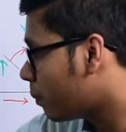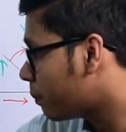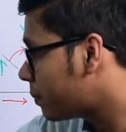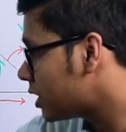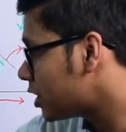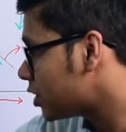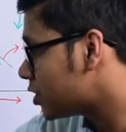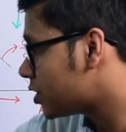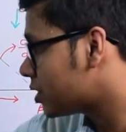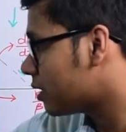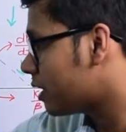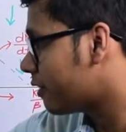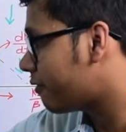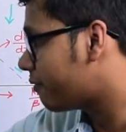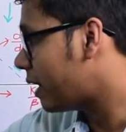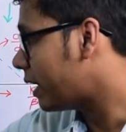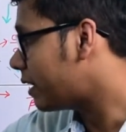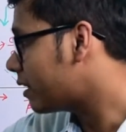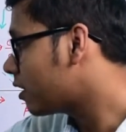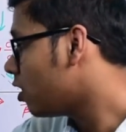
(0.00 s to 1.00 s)
competition
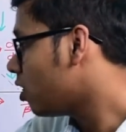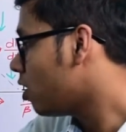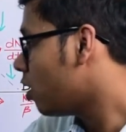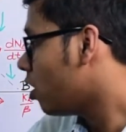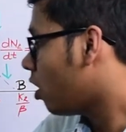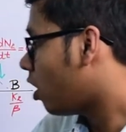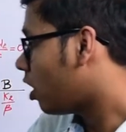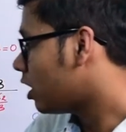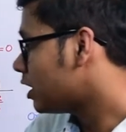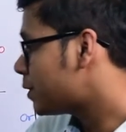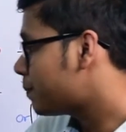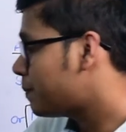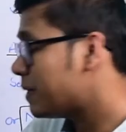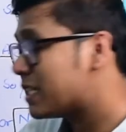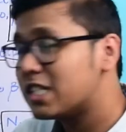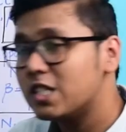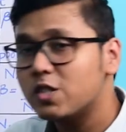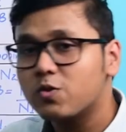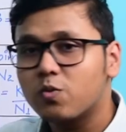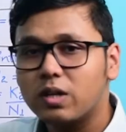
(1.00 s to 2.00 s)
effect on
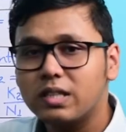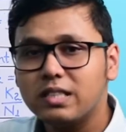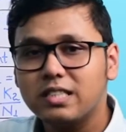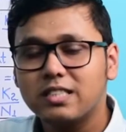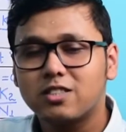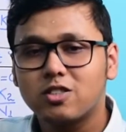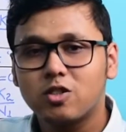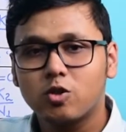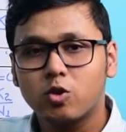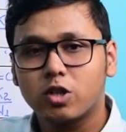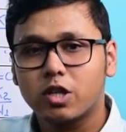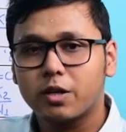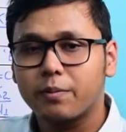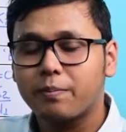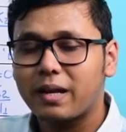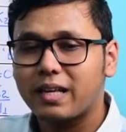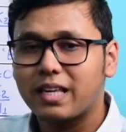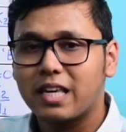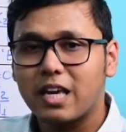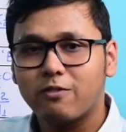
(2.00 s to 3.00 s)
species one is denoted
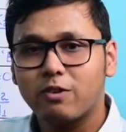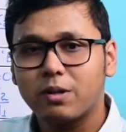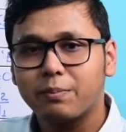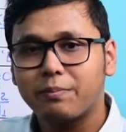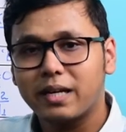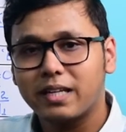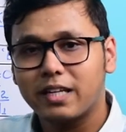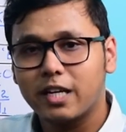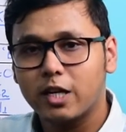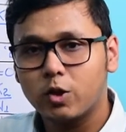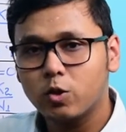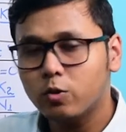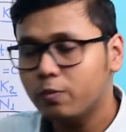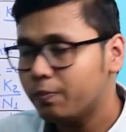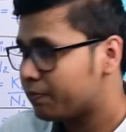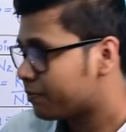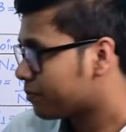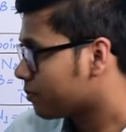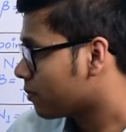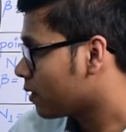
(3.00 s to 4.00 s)
by K one by K
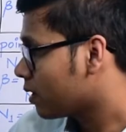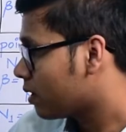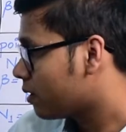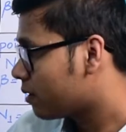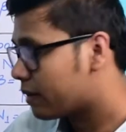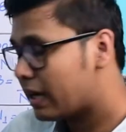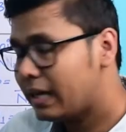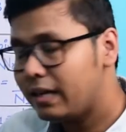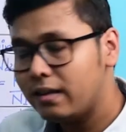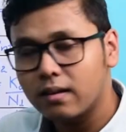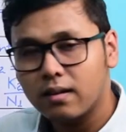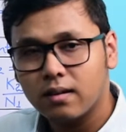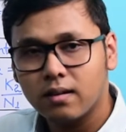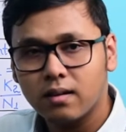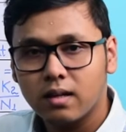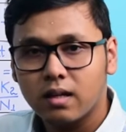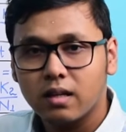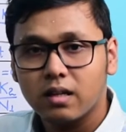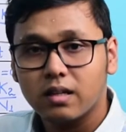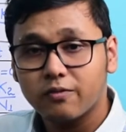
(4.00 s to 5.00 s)
two, right?
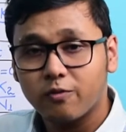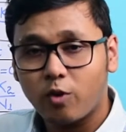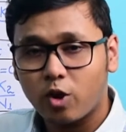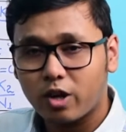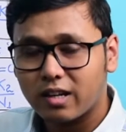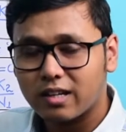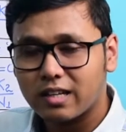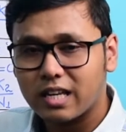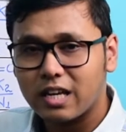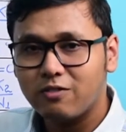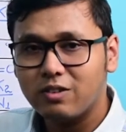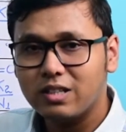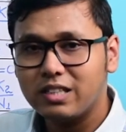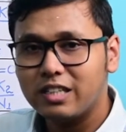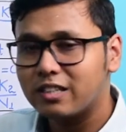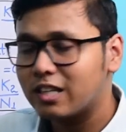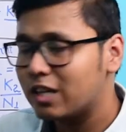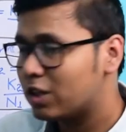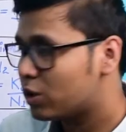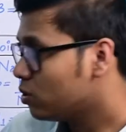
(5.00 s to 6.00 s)
What are K one
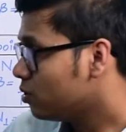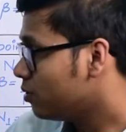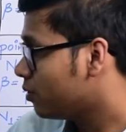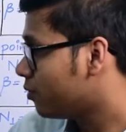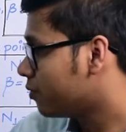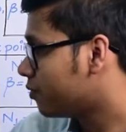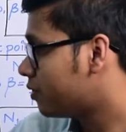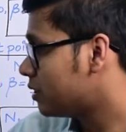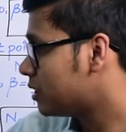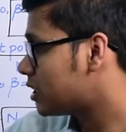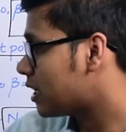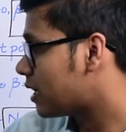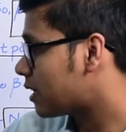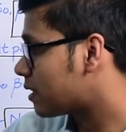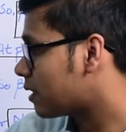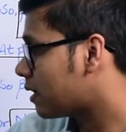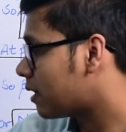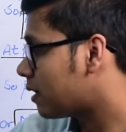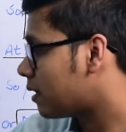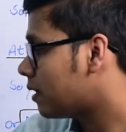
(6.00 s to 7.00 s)
and K two? Which
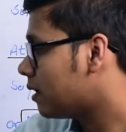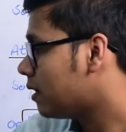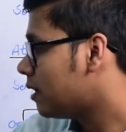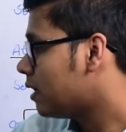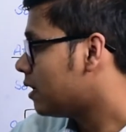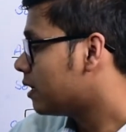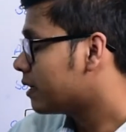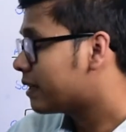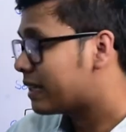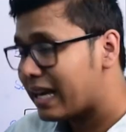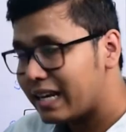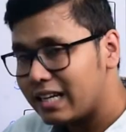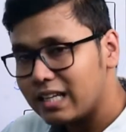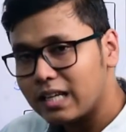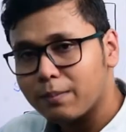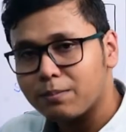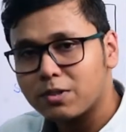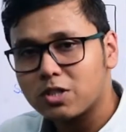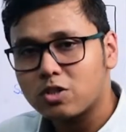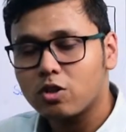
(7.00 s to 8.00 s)
are the carrying
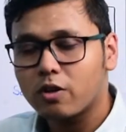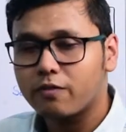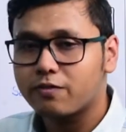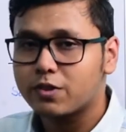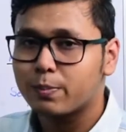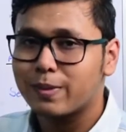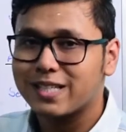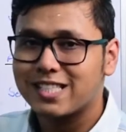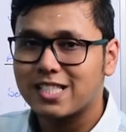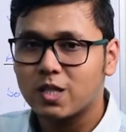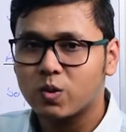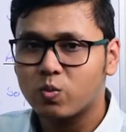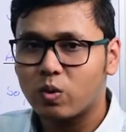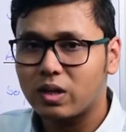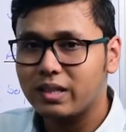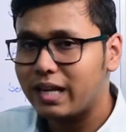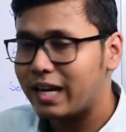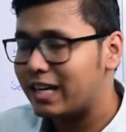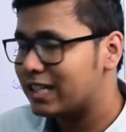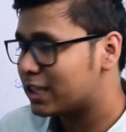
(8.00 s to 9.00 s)
capacity of species
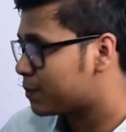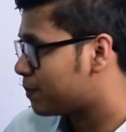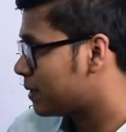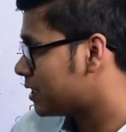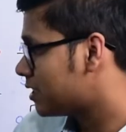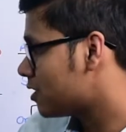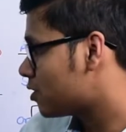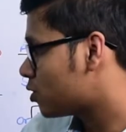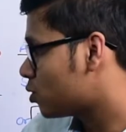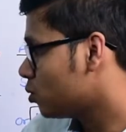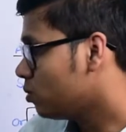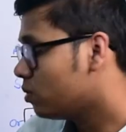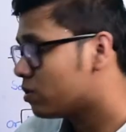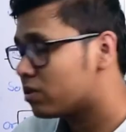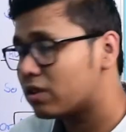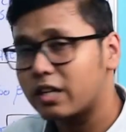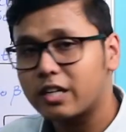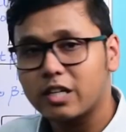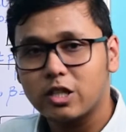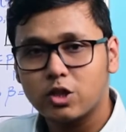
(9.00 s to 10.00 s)
one and species two.
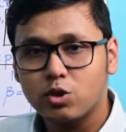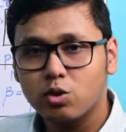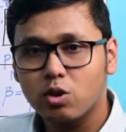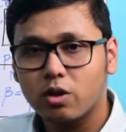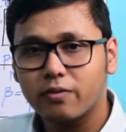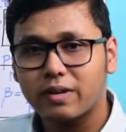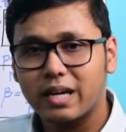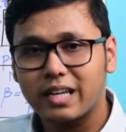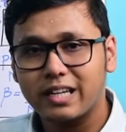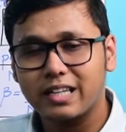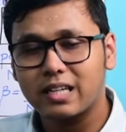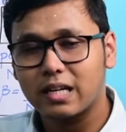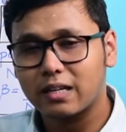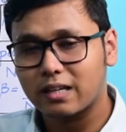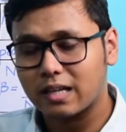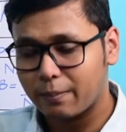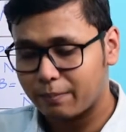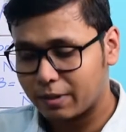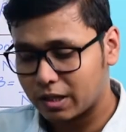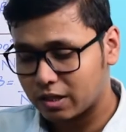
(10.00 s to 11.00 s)
The ratio of carrying
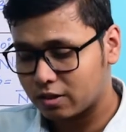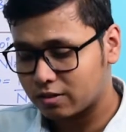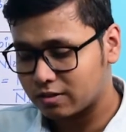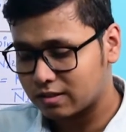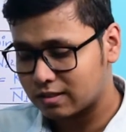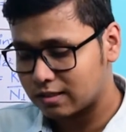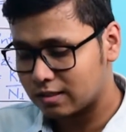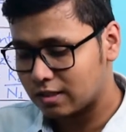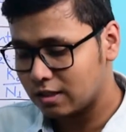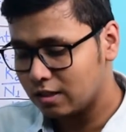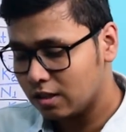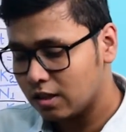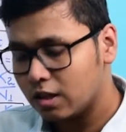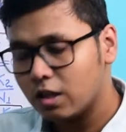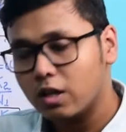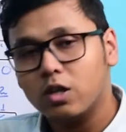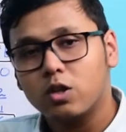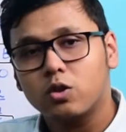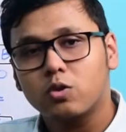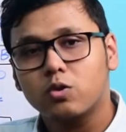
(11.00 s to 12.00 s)
capacity
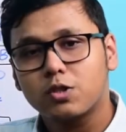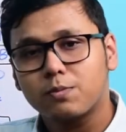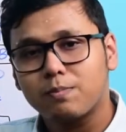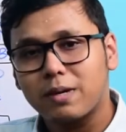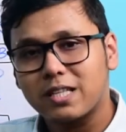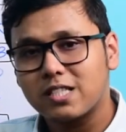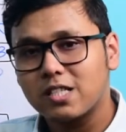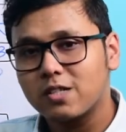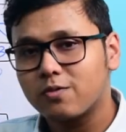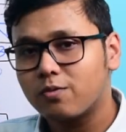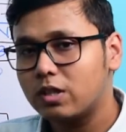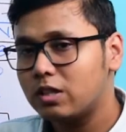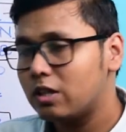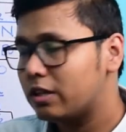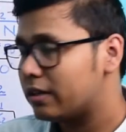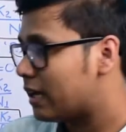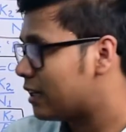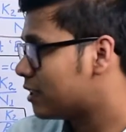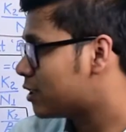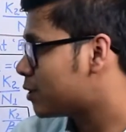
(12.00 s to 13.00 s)
to species one
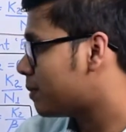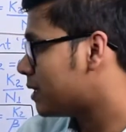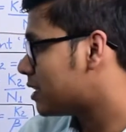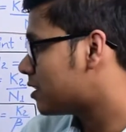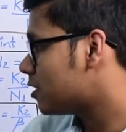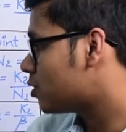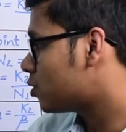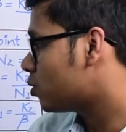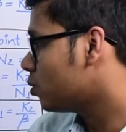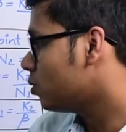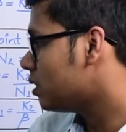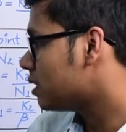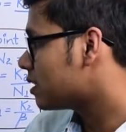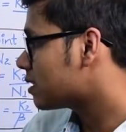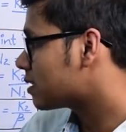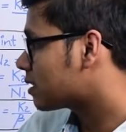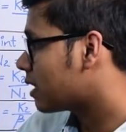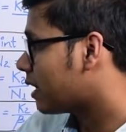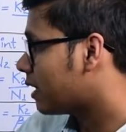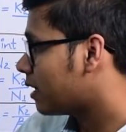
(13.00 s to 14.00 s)
and species two
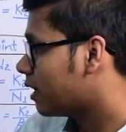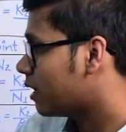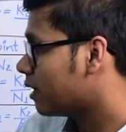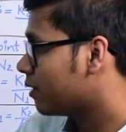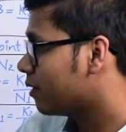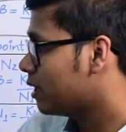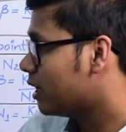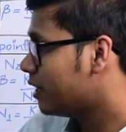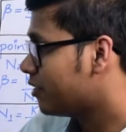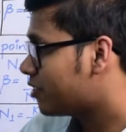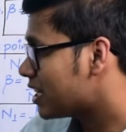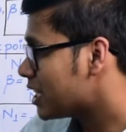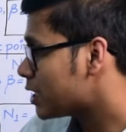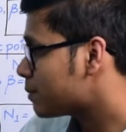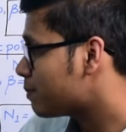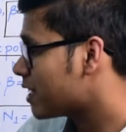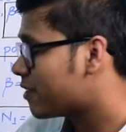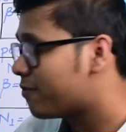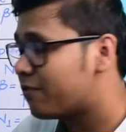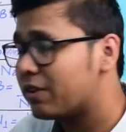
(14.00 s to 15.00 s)
is the
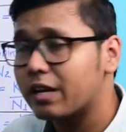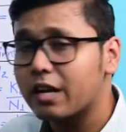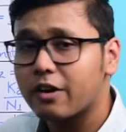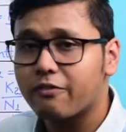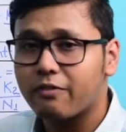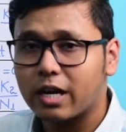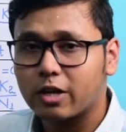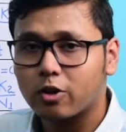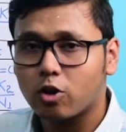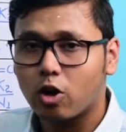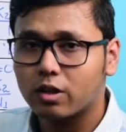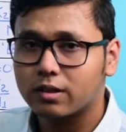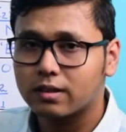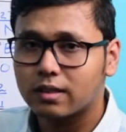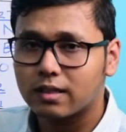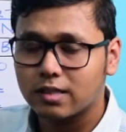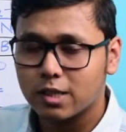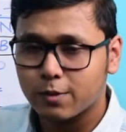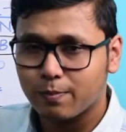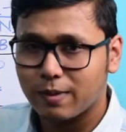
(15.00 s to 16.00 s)
intraspecific effect
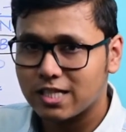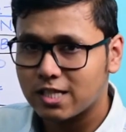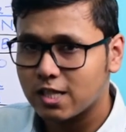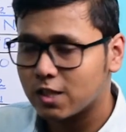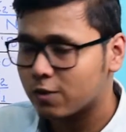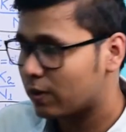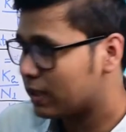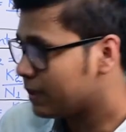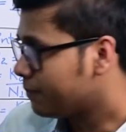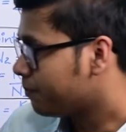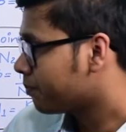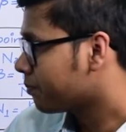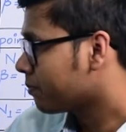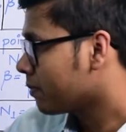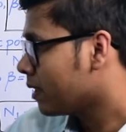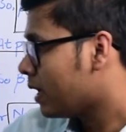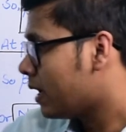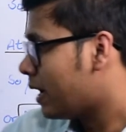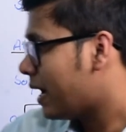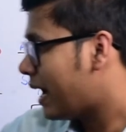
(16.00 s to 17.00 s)
on species one,
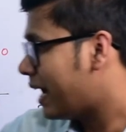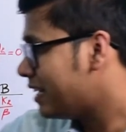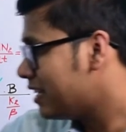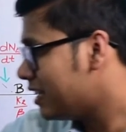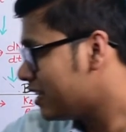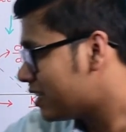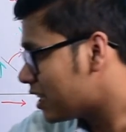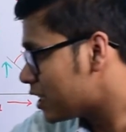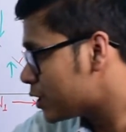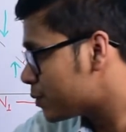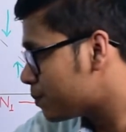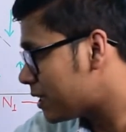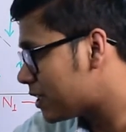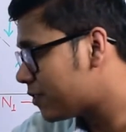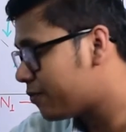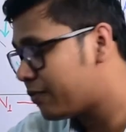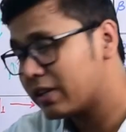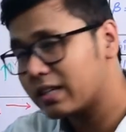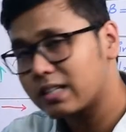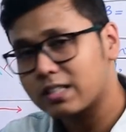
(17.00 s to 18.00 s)
and
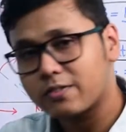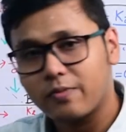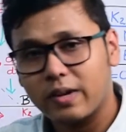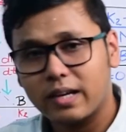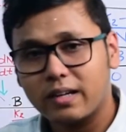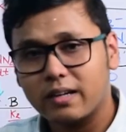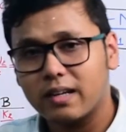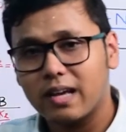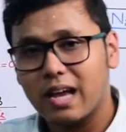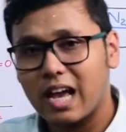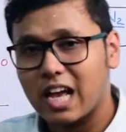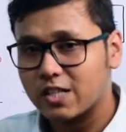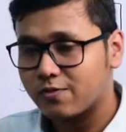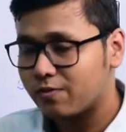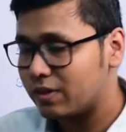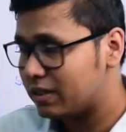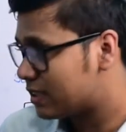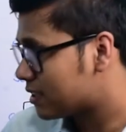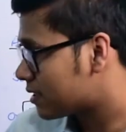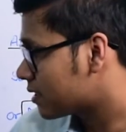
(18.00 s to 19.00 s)
interspecific effect, as
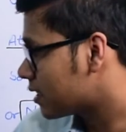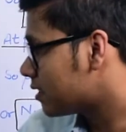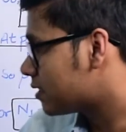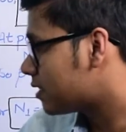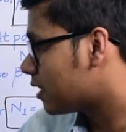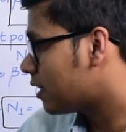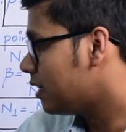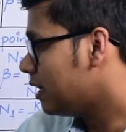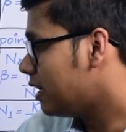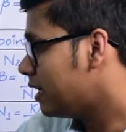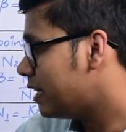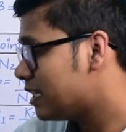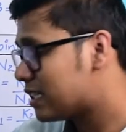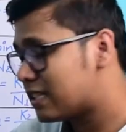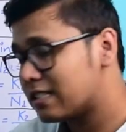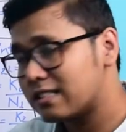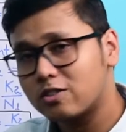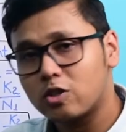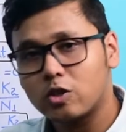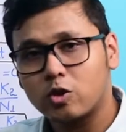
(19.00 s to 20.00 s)
we discussed earlier,
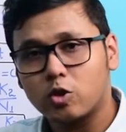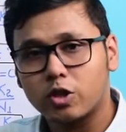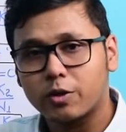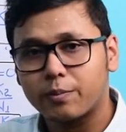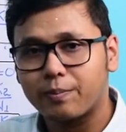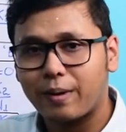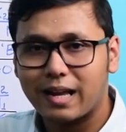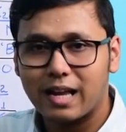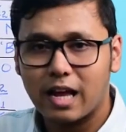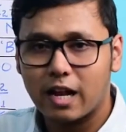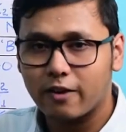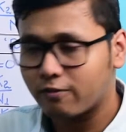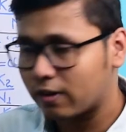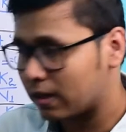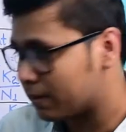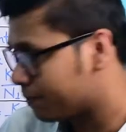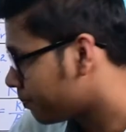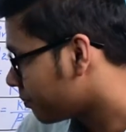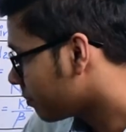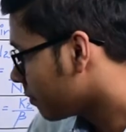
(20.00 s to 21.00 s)
it is denoted by
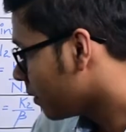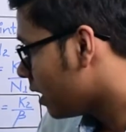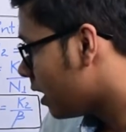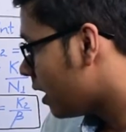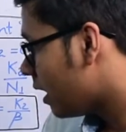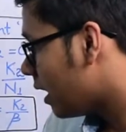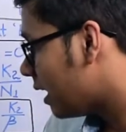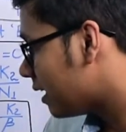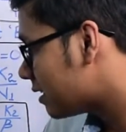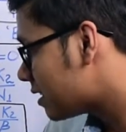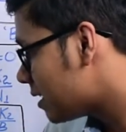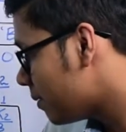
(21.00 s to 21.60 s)
alpha. And